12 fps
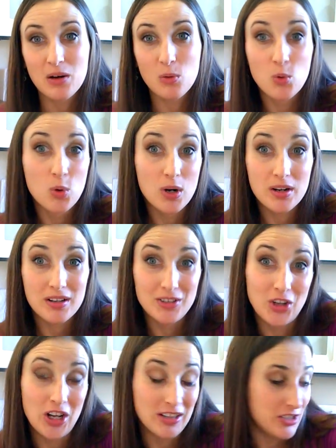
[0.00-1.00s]
or
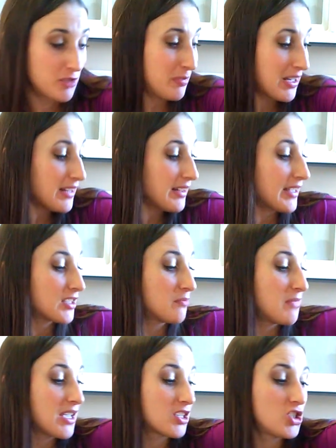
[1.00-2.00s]
knowledge, but I like to
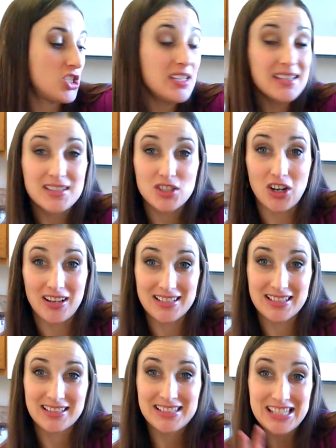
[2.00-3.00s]
make cheese sauce